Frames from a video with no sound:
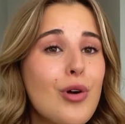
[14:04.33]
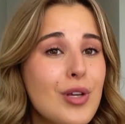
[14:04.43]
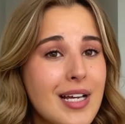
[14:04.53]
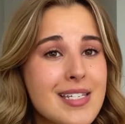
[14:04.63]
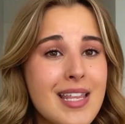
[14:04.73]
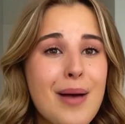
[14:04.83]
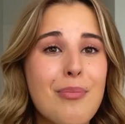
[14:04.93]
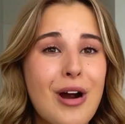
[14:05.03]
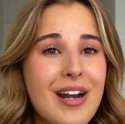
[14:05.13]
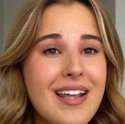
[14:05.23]
you get to
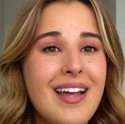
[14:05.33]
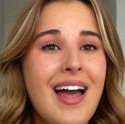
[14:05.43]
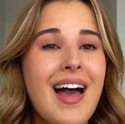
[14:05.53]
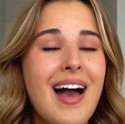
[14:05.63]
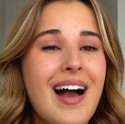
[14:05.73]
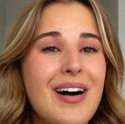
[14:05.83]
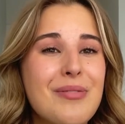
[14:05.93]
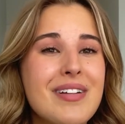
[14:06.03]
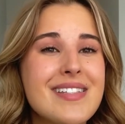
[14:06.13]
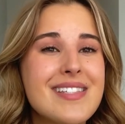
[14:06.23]
that party,
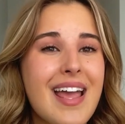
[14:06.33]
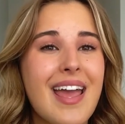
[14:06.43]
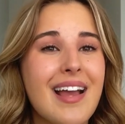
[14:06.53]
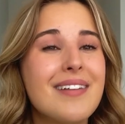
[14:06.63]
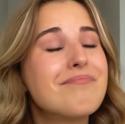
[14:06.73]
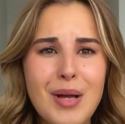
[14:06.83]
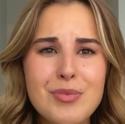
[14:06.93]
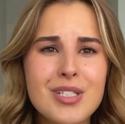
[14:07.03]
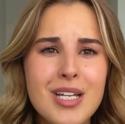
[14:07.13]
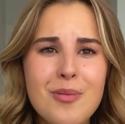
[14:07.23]
and saying, I'm
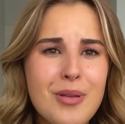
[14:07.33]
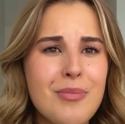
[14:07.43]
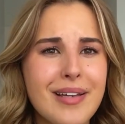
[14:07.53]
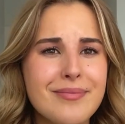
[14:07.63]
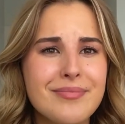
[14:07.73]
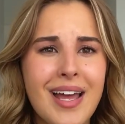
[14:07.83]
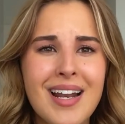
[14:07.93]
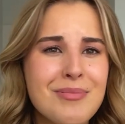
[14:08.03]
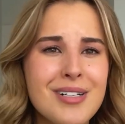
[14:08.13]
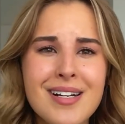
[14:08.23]
just gonna be me, and
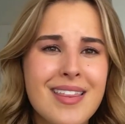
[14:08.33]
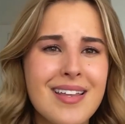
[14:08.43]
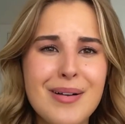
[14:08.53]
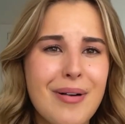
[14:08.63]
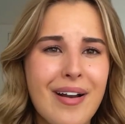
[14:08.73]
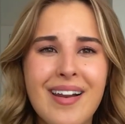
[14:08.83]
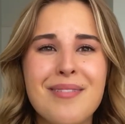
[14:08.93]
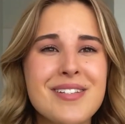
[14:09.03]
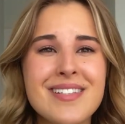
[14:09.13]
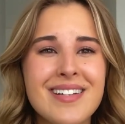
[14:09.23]
I'm not gonna think about it.
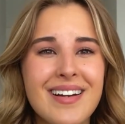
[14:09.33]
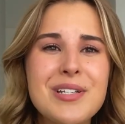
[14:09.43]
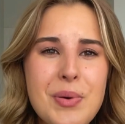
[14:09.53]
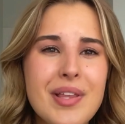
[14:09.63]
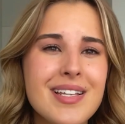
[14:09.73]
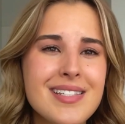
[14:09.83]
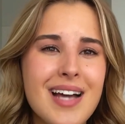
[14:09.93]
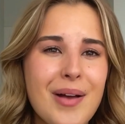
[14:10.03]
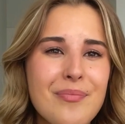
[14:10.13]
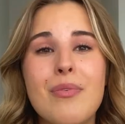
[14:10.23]
I'm just gonna enjoy this
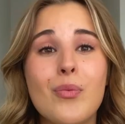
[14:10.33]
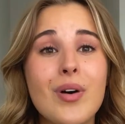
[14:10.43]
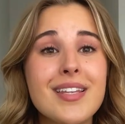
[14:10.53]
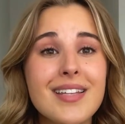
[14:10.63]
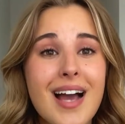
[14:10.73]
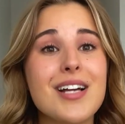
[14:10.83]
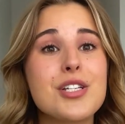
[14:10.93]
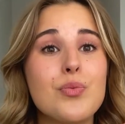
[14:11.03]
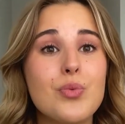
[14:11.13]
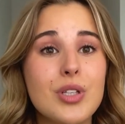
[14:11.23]
time. One thing that
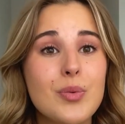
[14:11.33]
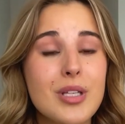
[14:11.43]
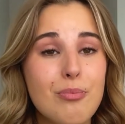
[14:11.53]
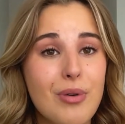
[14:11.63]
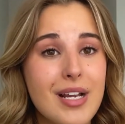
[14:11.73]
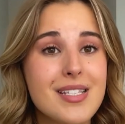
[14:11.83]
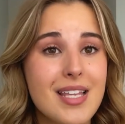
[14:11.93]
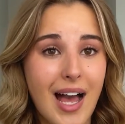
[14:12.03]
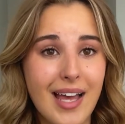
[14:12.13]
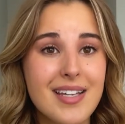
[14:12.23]
actually really breaks
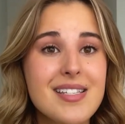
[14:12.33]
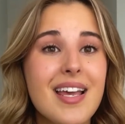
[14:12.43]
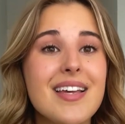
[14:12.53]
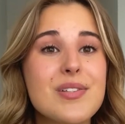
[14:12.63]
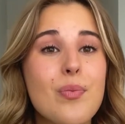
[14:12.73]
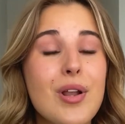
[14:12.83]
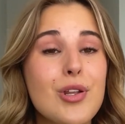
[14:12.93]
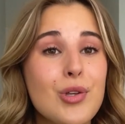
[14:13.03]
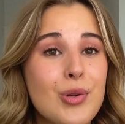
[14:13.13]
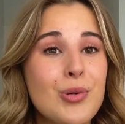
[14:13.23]
the ice is
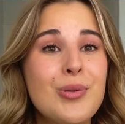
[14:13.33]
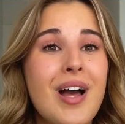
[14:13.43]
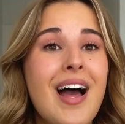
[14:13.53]
when you